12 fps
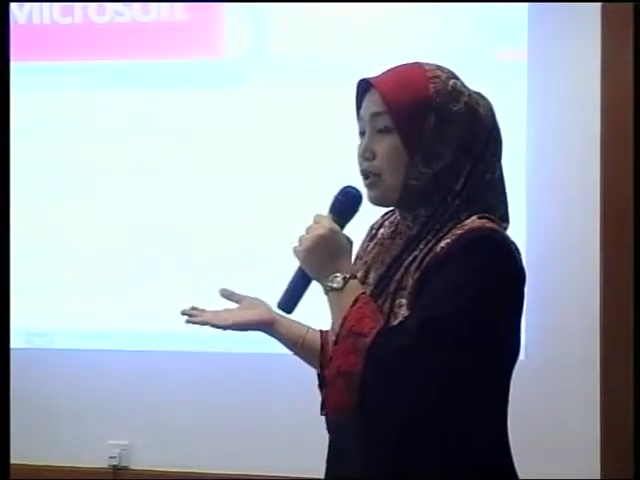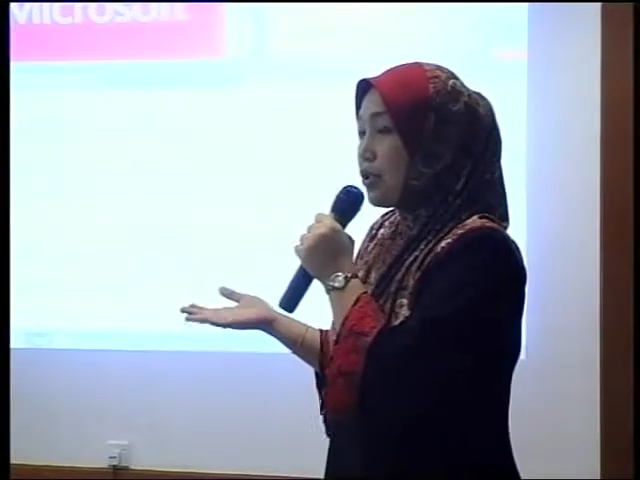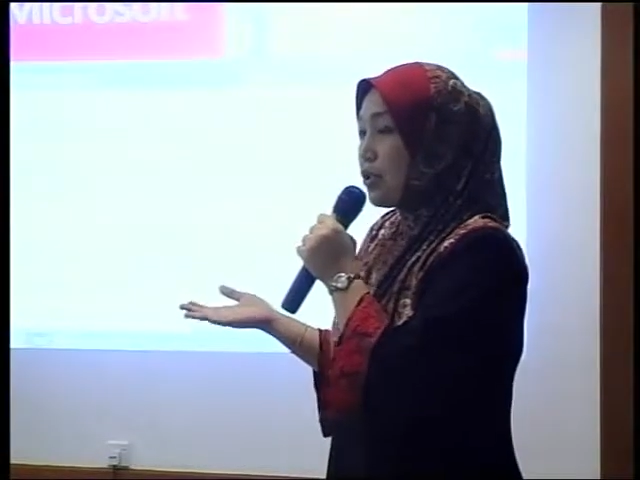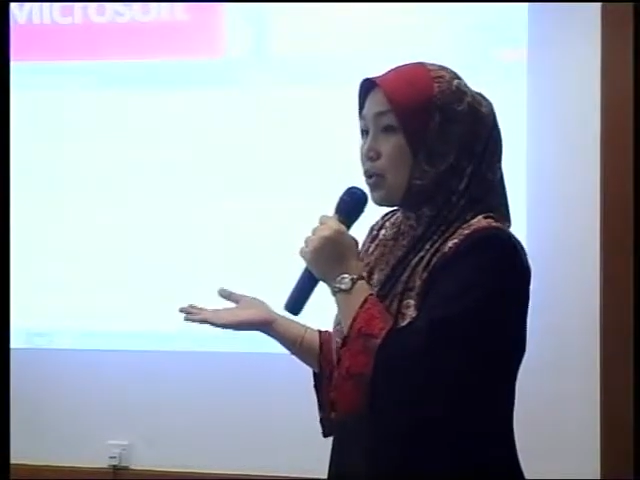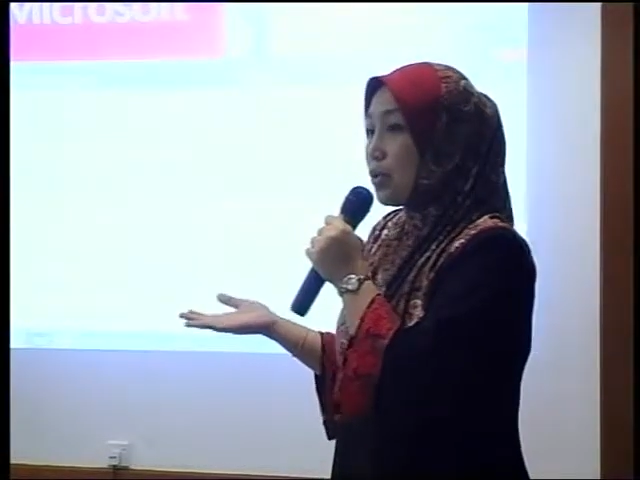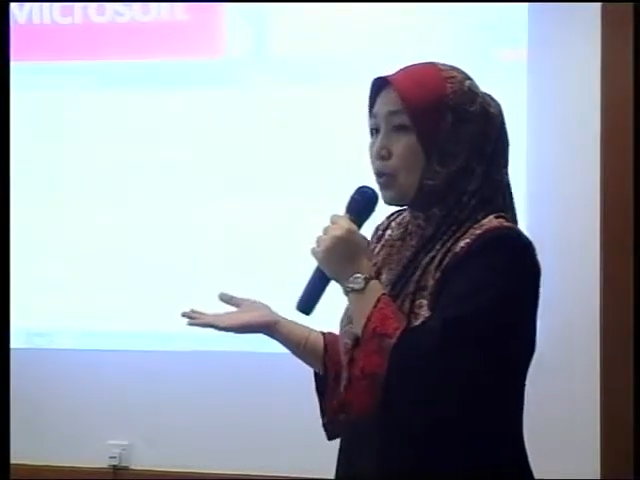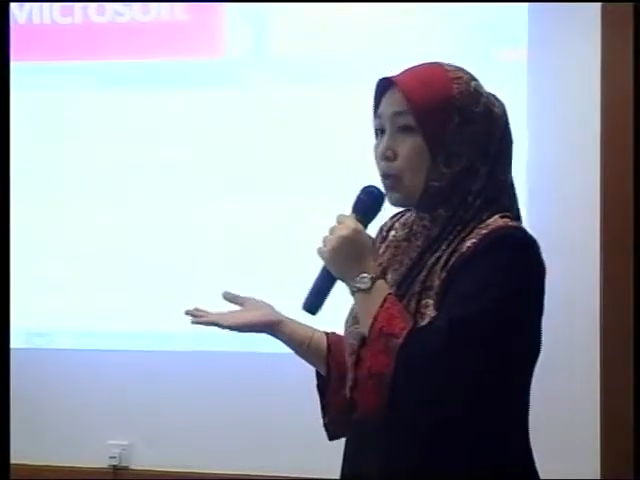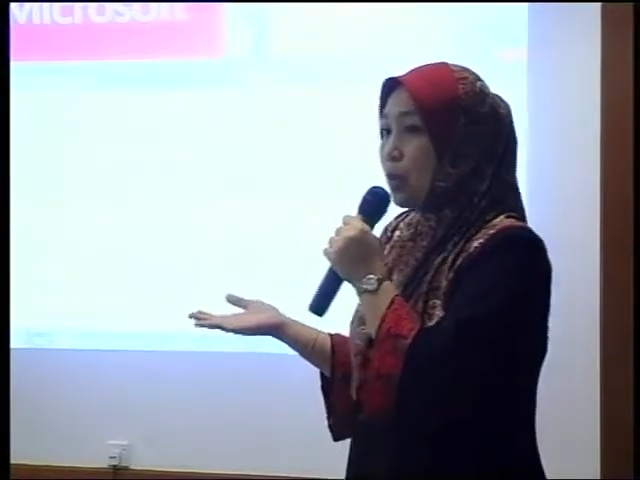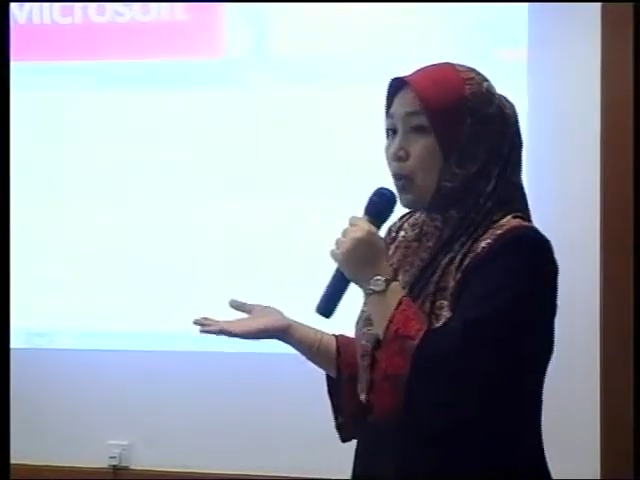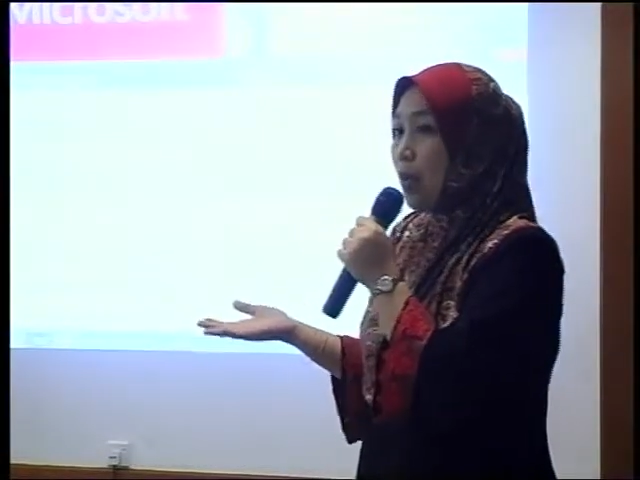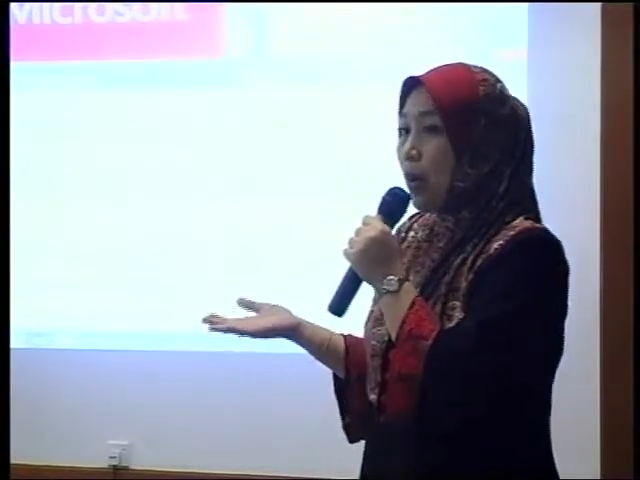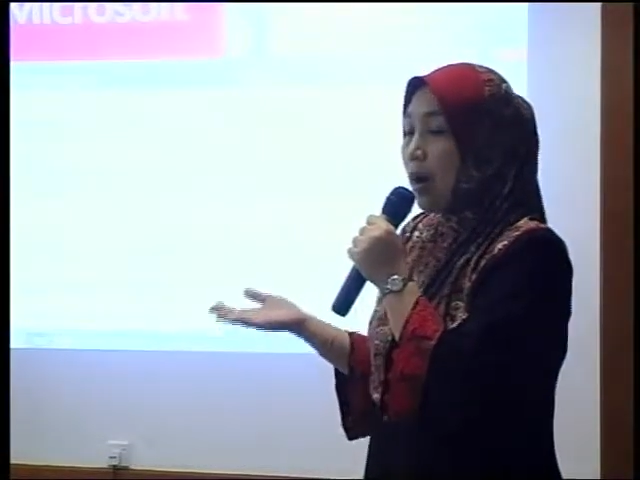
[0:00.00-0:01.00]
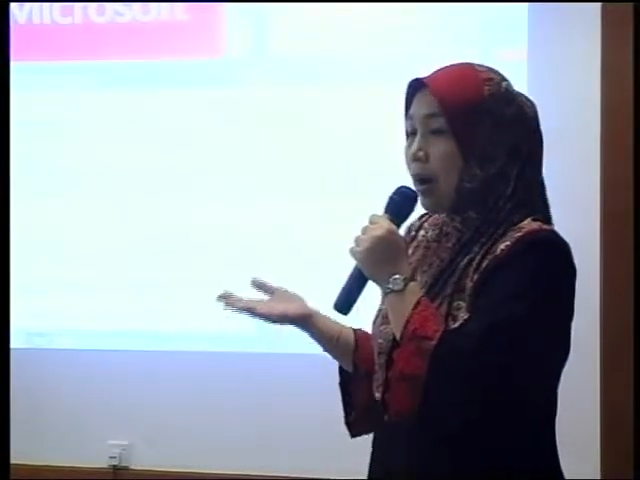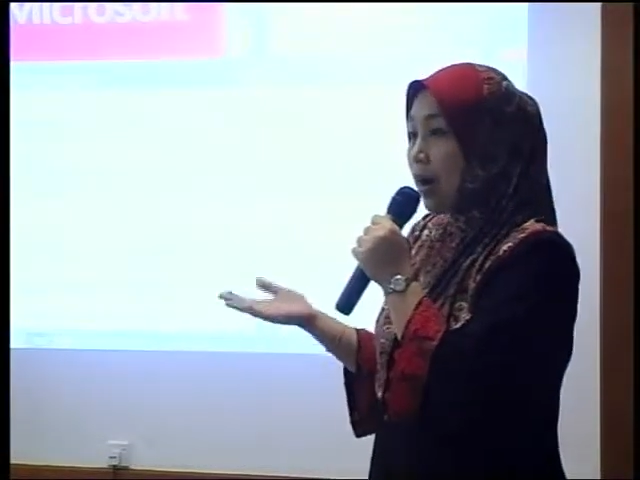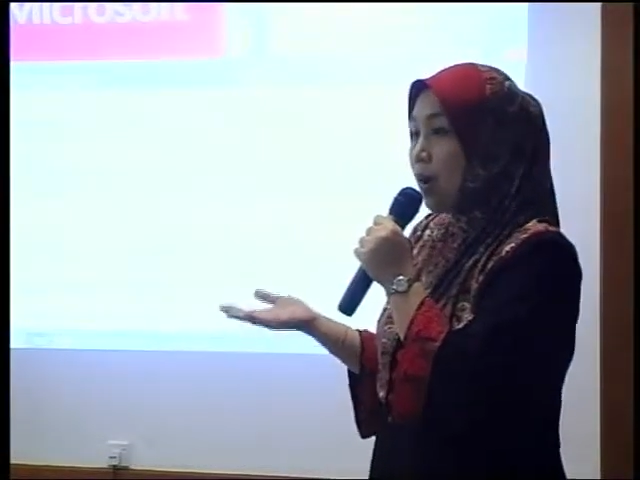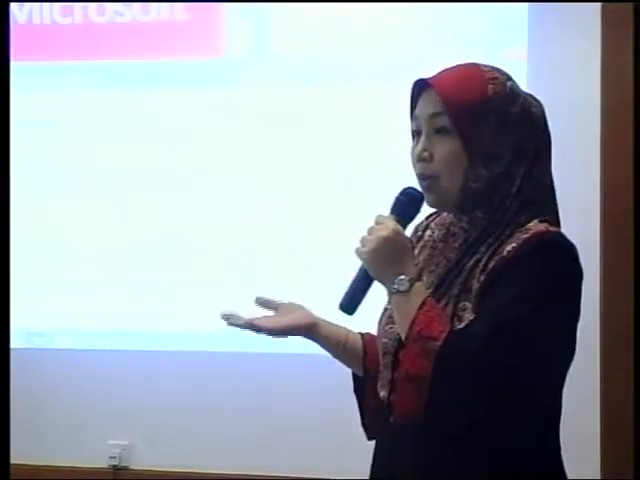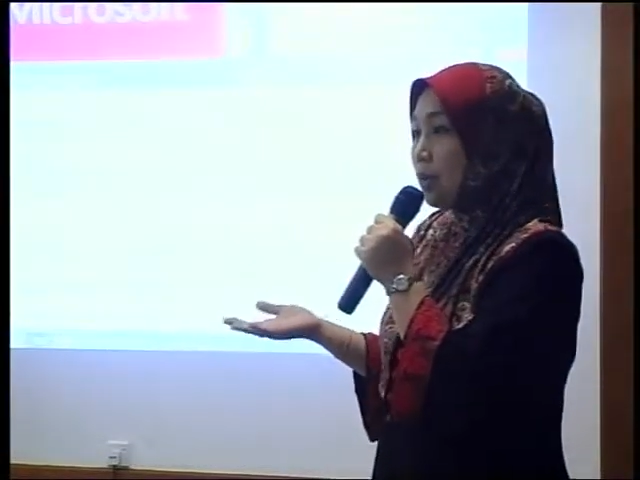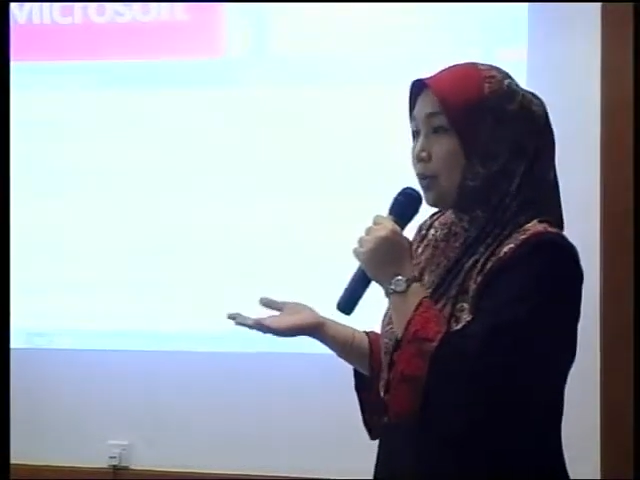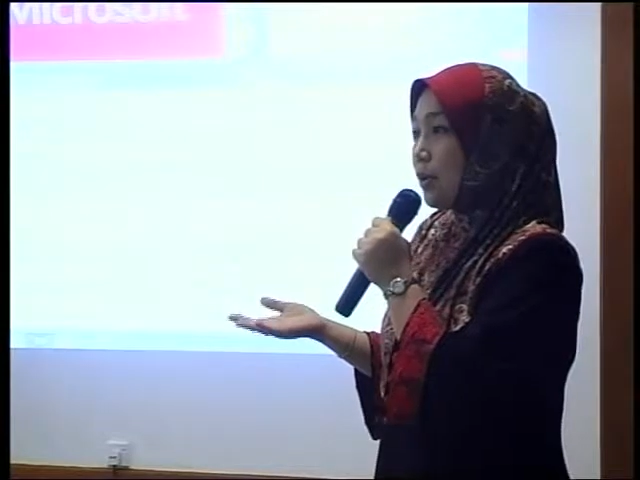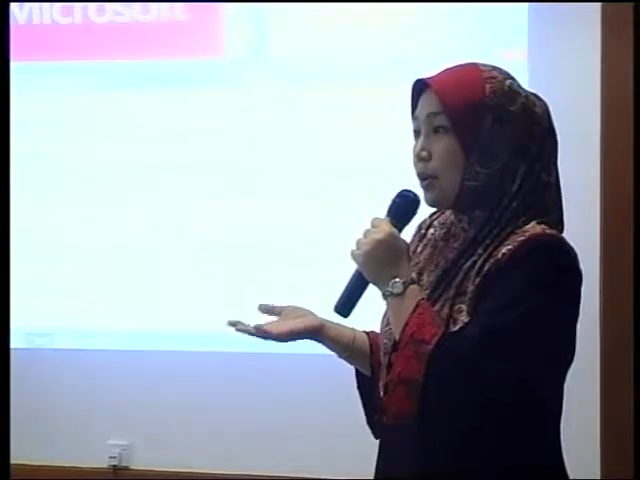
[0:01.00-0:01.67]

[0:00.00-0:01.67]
to do how